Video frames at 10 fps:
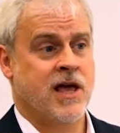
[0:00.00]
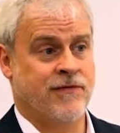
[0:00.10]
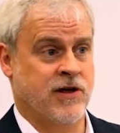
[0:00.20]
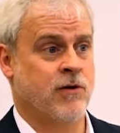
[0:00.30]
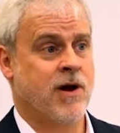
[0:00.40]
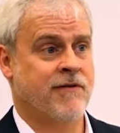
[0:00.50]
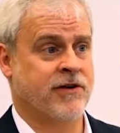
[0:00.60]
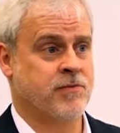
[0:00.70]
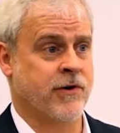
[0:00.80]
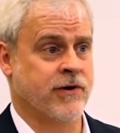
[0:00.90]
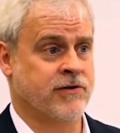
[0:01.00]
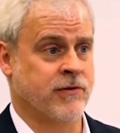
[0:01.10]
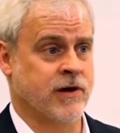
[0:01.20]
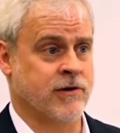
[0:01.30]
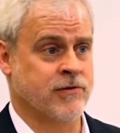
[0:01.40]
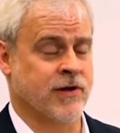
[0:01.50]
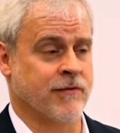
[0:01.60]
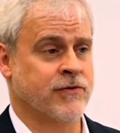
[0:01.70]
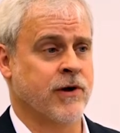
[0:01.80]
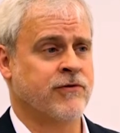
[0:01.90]
if you don't have experience doing it
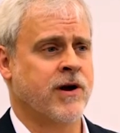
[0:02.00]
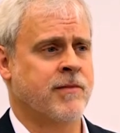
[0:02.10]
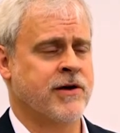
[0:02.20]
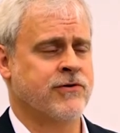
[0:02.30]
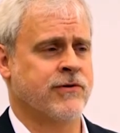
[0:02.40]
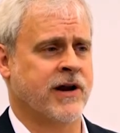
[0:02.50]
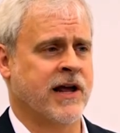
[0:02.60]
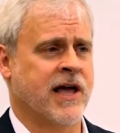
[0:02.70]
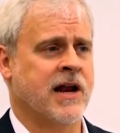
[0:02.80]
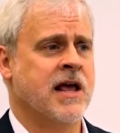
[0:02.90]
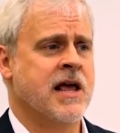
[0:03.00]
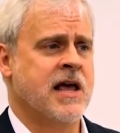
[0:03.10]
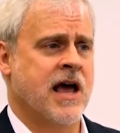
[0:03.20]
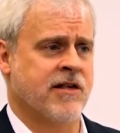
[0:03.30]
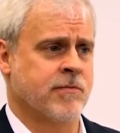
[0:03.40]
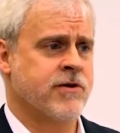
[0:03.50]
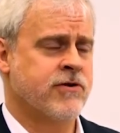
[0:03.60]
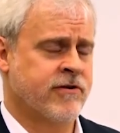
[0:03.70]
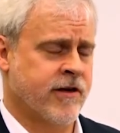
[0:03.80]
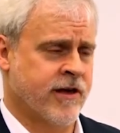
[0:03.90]
yourself. So I try to make sure that I get as
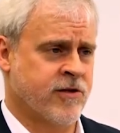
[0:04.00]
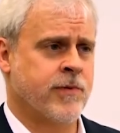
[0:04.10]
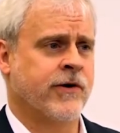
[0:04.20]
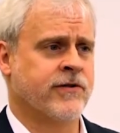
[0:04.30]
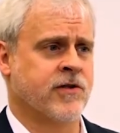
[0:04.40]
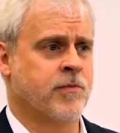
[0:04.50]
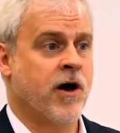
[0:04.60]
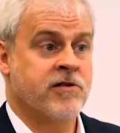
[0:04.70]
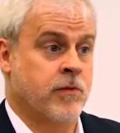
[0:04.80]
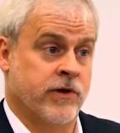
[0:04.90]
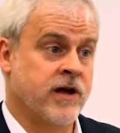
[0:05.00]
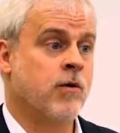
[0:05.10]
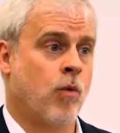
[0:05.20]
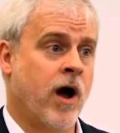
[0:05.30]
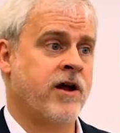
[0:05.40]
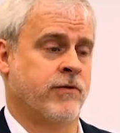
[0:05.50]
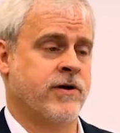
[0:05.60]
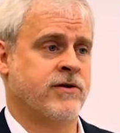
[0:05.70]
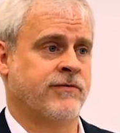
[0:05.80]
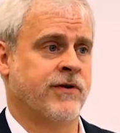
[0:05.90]
much experience as possible in a wide
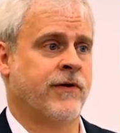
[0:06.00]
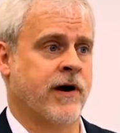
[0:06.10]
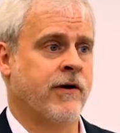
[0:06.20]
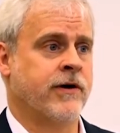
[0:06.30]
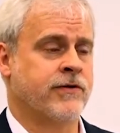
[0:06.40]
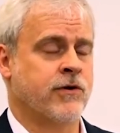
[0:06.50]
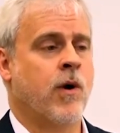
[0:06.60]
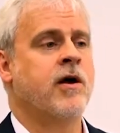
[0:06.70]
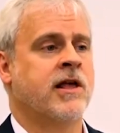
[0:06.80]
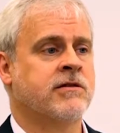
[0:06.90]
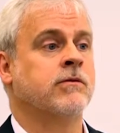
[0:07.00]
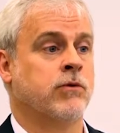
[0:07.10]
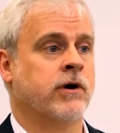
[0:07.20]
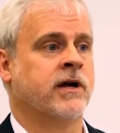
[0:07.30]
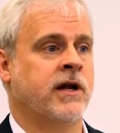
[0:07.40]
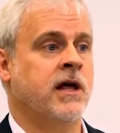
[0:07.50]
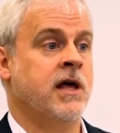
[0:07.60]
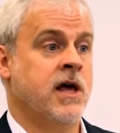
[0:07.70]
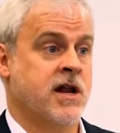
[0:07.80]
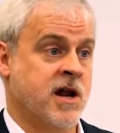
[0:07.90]
range of different areas. So I get to work in a
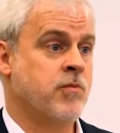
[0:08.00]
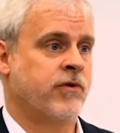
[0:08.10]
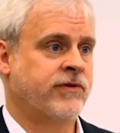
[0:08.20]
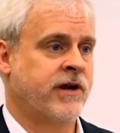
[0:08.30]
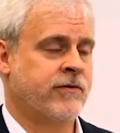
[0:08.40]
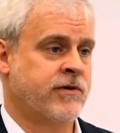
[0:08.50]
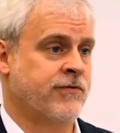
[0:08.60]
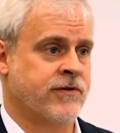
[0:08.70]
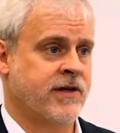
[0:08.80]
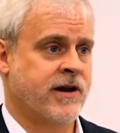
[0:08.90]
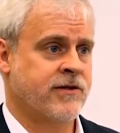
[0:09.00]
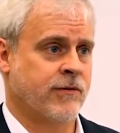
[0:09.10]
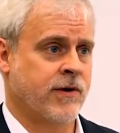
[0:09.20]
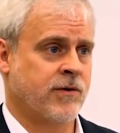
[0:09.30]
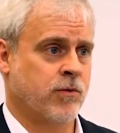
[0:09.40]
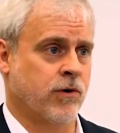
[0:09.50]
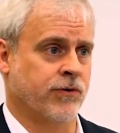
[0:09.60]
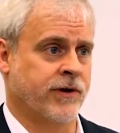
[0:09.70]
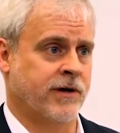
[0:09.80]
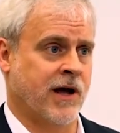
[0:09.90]
number of different settings around the
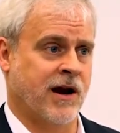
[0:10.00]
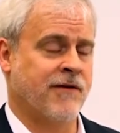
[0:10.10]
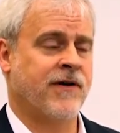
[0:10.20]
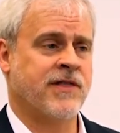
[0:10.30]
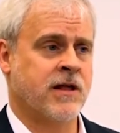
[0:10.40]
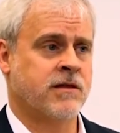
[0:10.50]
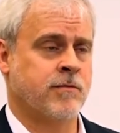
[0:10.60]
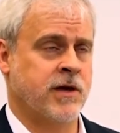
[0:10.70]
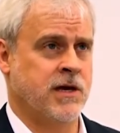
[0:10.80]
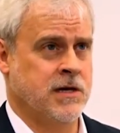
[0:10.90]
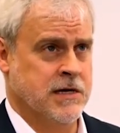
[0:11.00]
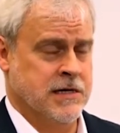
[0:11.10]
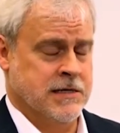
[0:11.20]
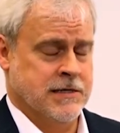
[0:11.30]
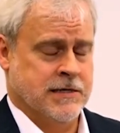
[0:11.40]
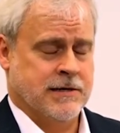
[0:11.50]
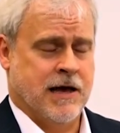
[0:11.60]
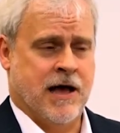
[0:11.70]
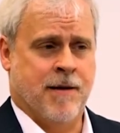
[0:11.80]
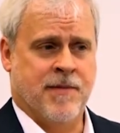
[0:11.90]
world, and, and I find that to be
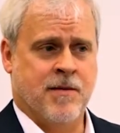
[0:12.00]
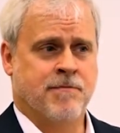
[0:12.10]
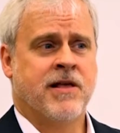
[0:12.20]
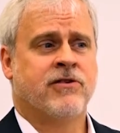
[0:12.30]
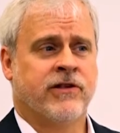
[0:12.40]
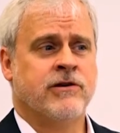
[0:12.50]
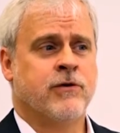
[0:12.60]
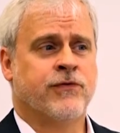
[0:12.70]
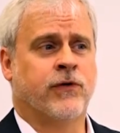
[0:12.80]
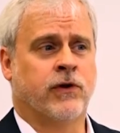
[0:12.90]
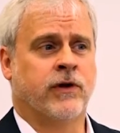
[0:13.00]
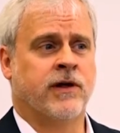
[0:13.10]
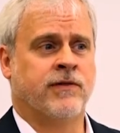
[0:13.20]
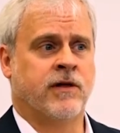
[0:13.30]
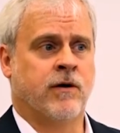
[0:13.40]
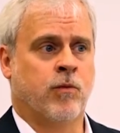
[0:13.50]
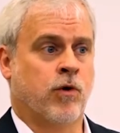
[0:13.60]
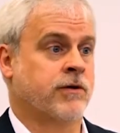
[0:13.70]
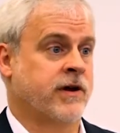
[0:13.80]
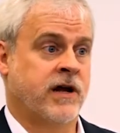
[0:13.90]
um, immensely useful in the
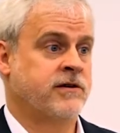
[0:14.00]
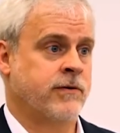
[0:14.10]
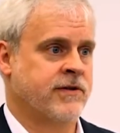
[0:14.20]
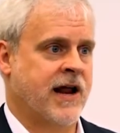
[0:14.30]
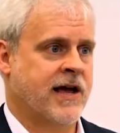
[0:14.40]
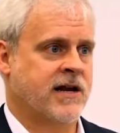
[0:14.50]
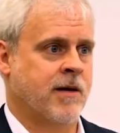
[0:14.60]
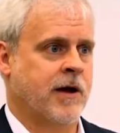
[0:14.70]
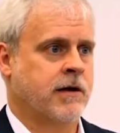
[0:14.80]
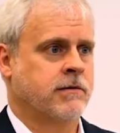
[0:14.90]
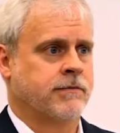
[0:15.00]
work that I do as an academic.